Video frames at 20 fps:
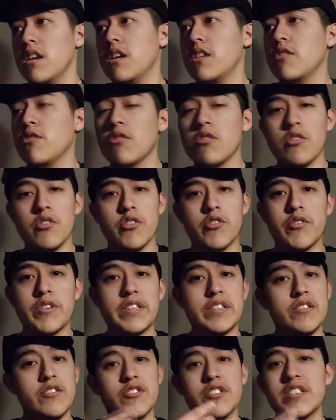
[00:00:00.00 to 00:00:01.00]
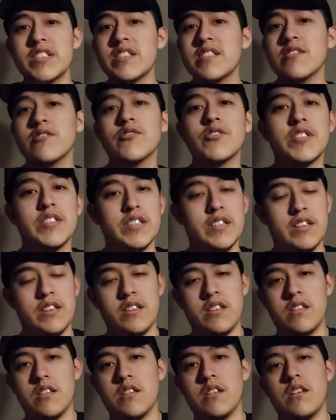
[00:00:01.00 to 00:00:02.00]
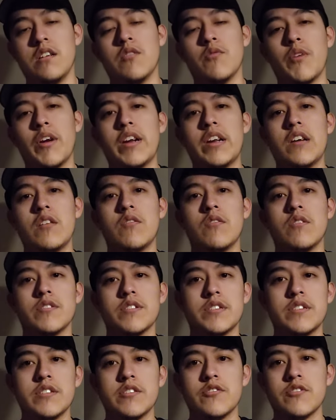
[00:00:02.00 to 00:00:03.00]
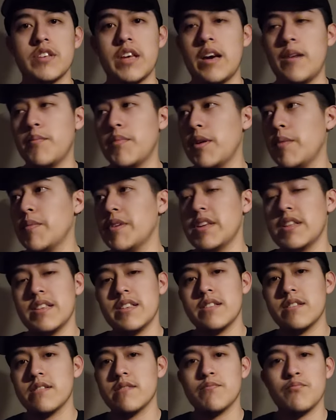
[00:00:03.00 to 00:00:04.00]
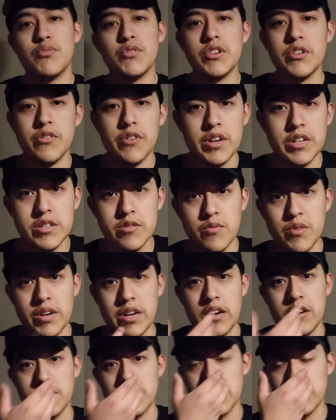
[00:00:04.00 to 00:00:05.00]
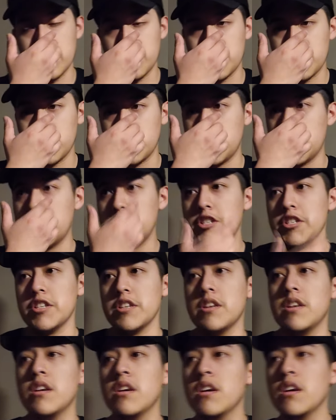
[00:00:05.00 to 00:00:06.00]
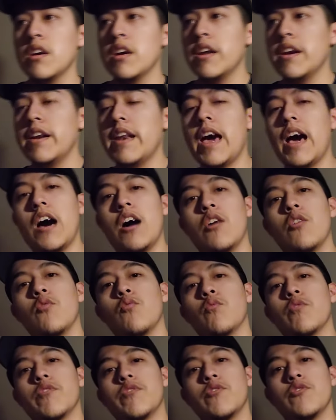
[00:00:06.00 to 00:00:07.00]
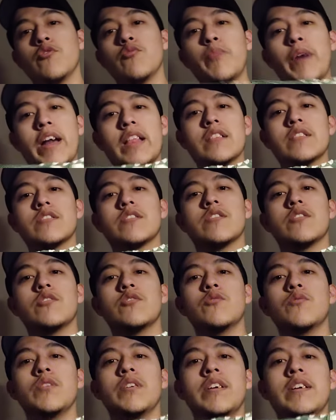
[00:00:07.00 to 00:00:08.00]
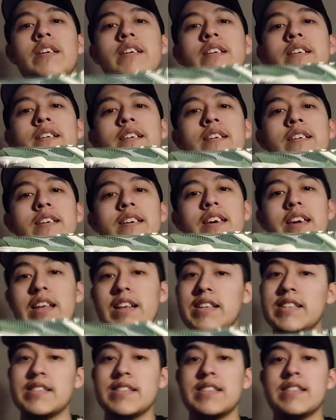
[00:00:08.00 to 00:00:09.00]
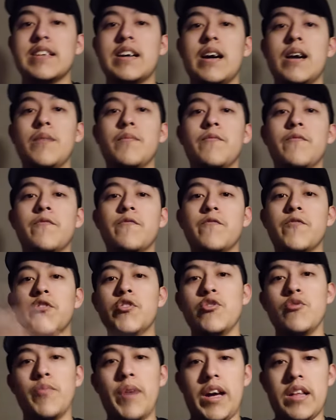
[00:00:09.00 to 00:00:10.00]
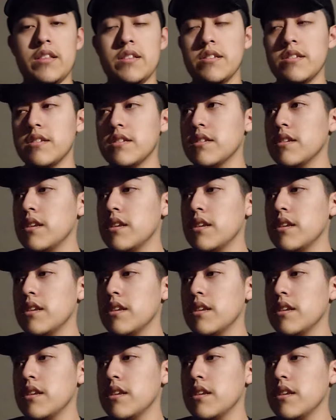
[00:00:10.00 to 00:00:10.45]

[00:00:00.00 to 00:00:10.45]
Yellow Ochres are still sitting uh, right now on sneakers app. I mean, it's pretty crazy right now. Times are changing. Now, with New Balance though, it is the time for New Balance.